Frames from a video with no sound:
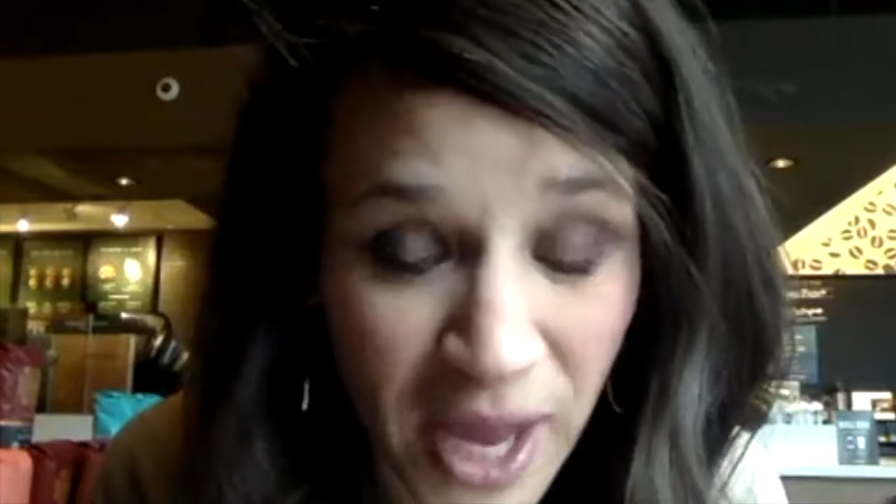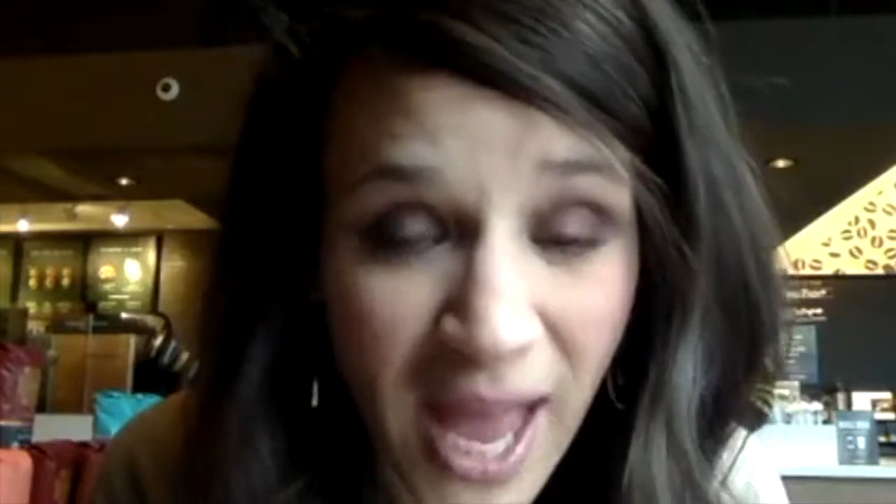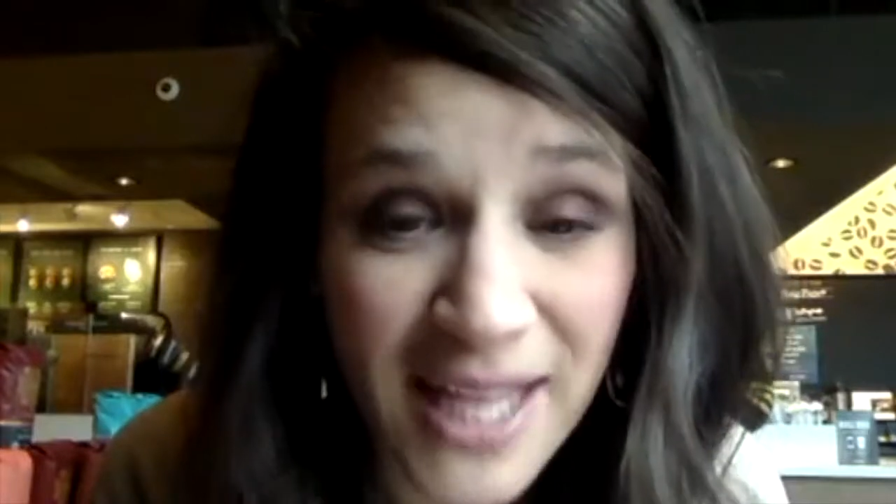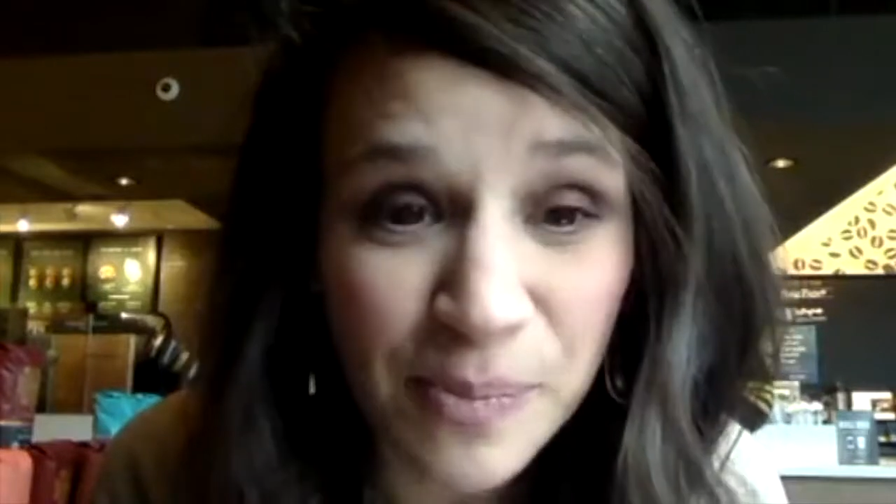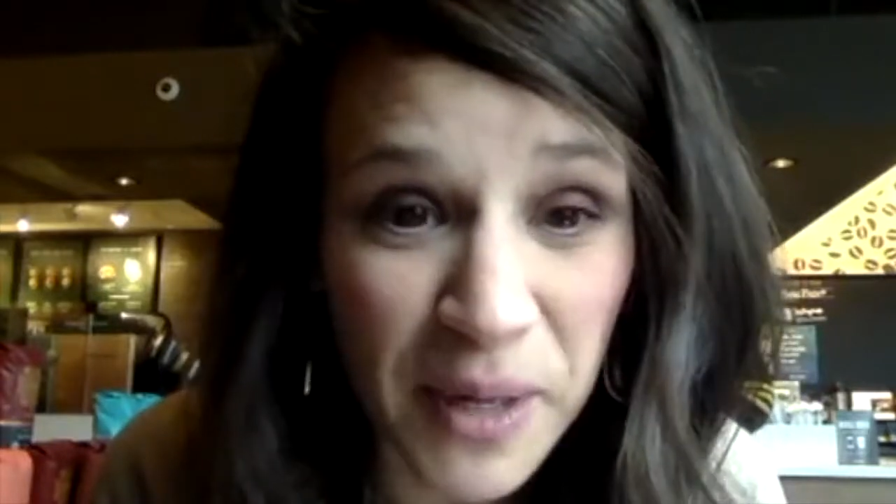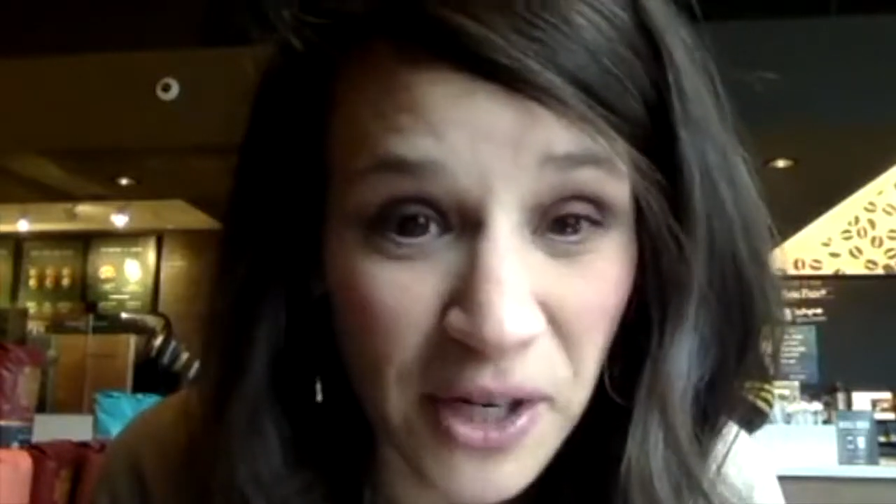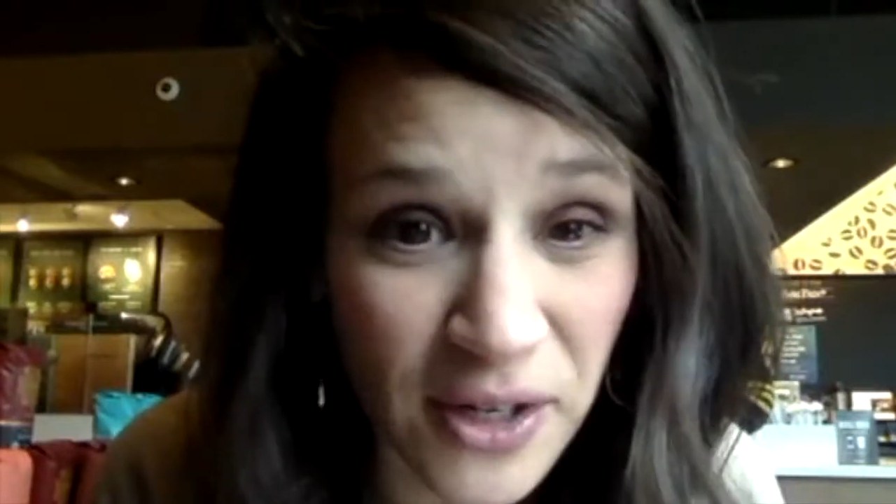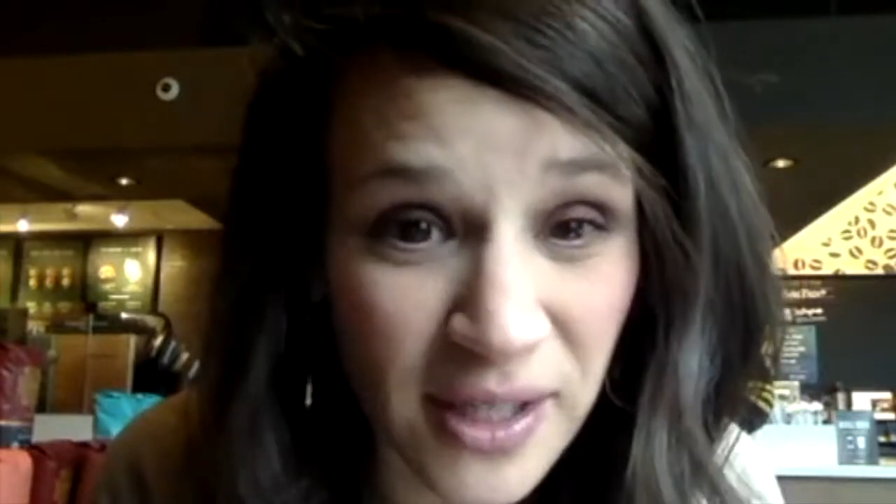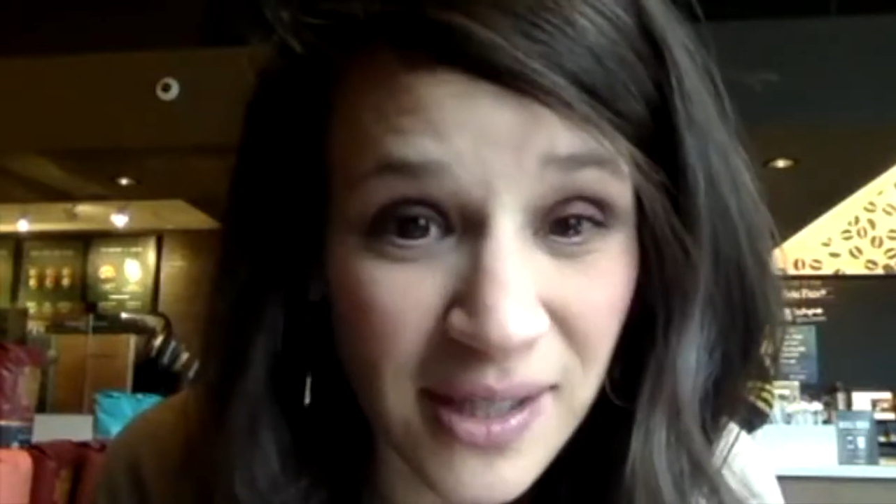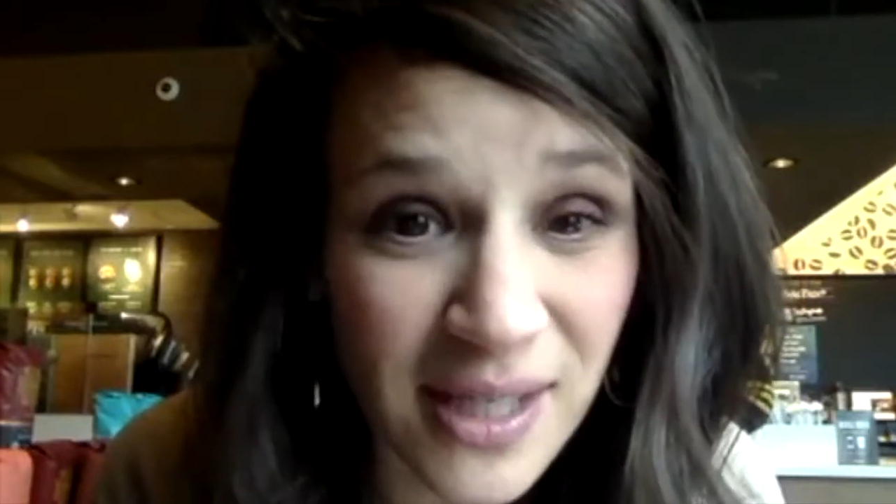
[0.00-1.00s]
As
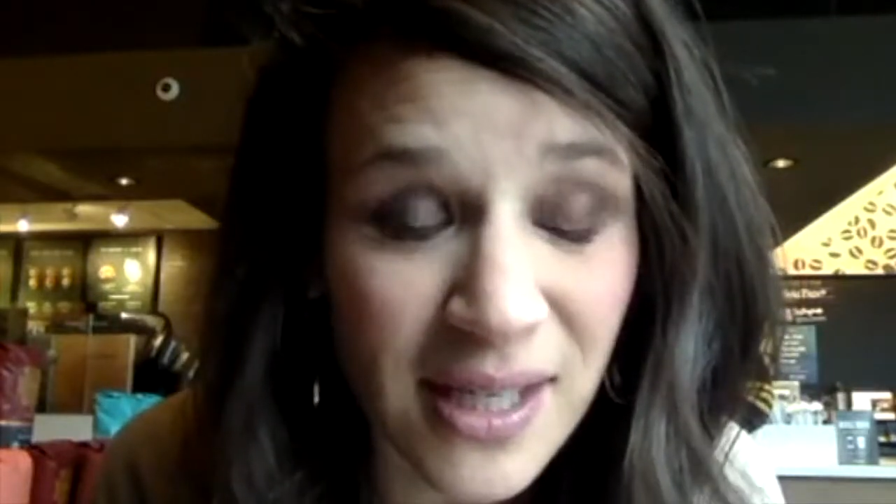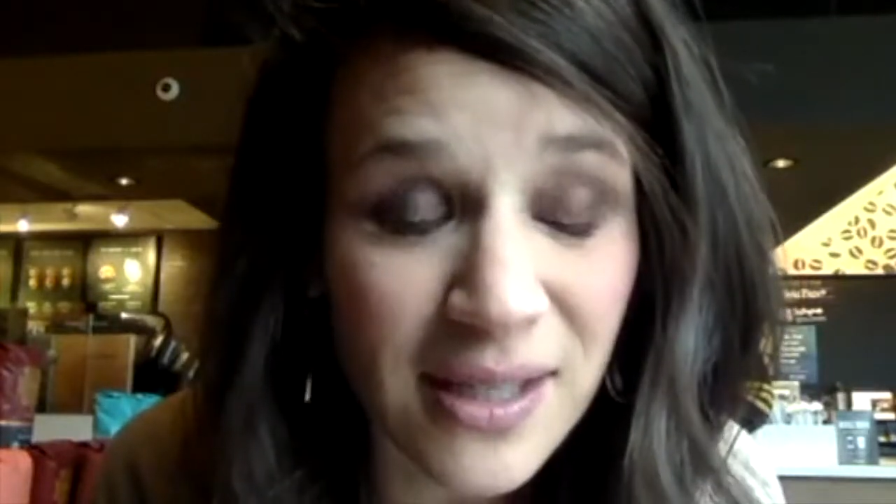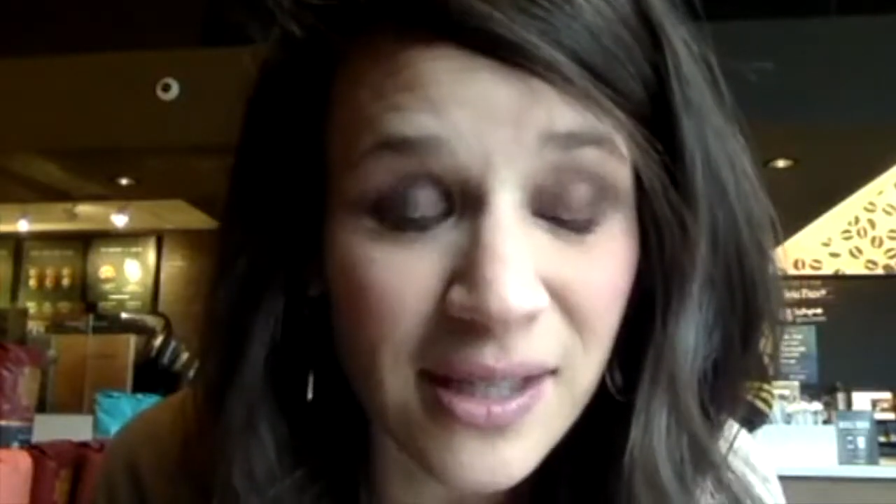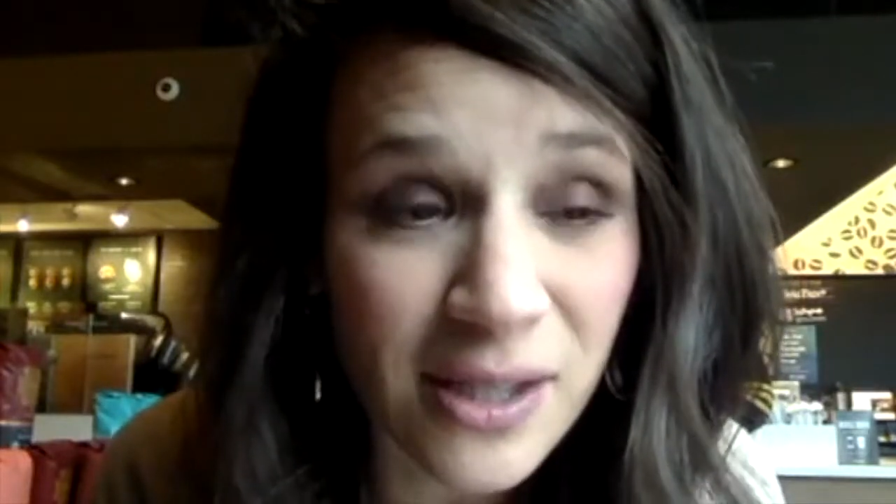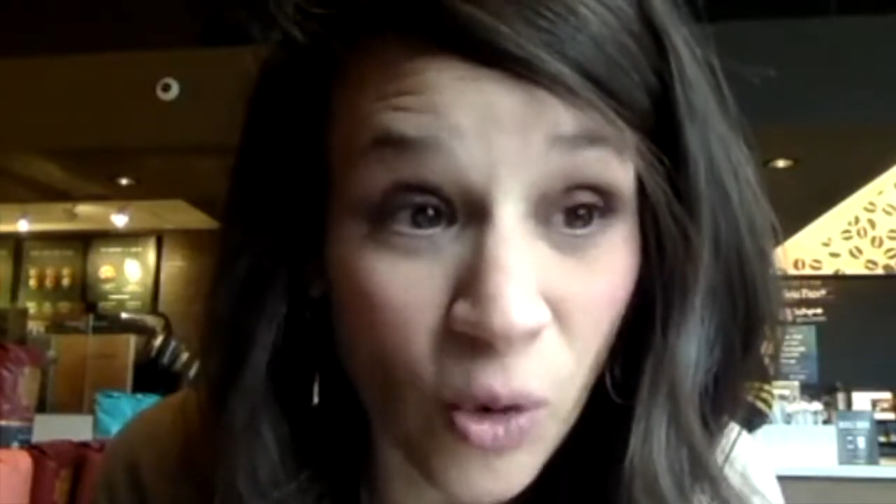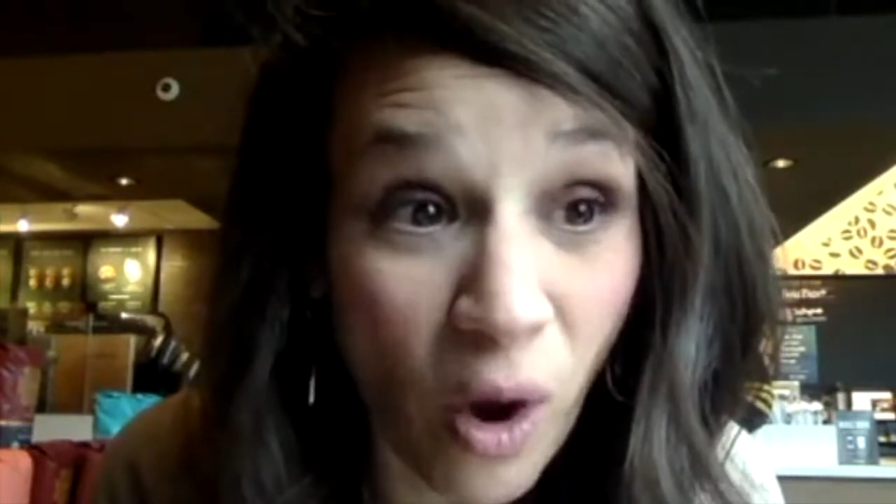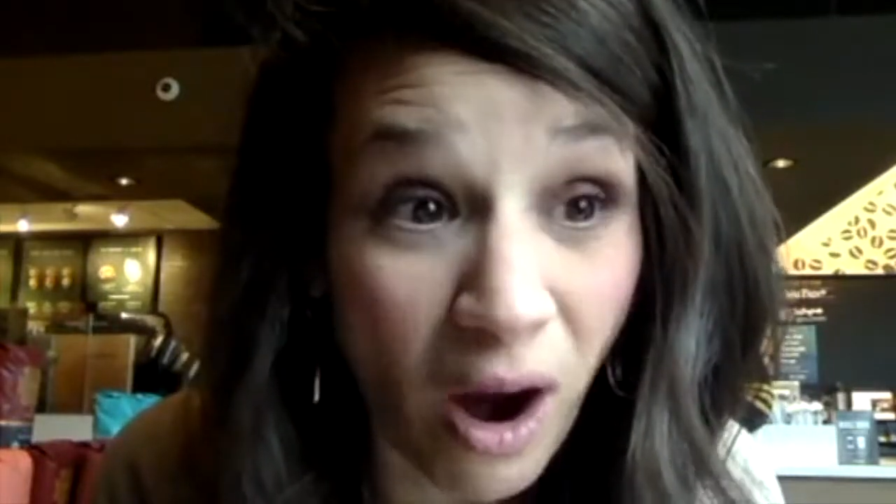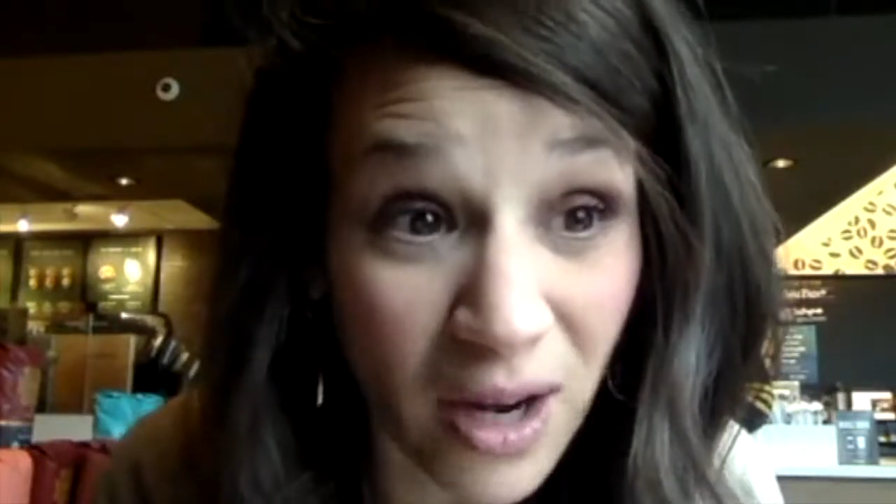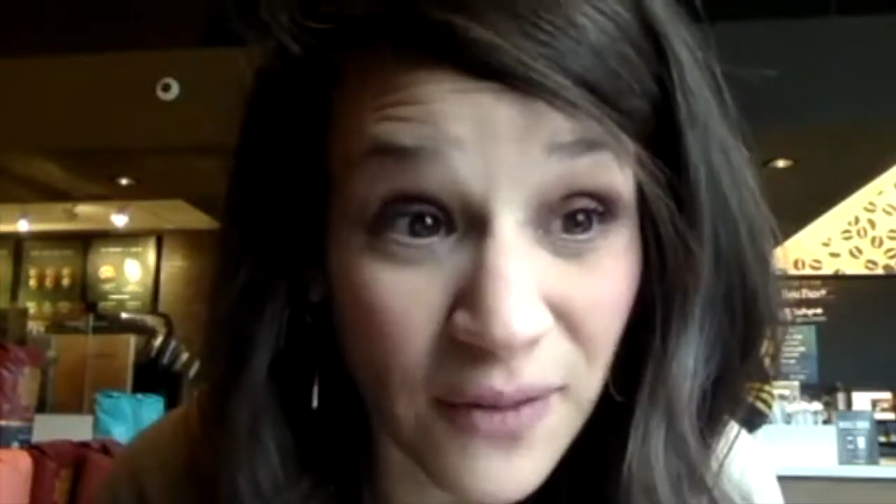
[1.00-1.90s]
parents, it is so hard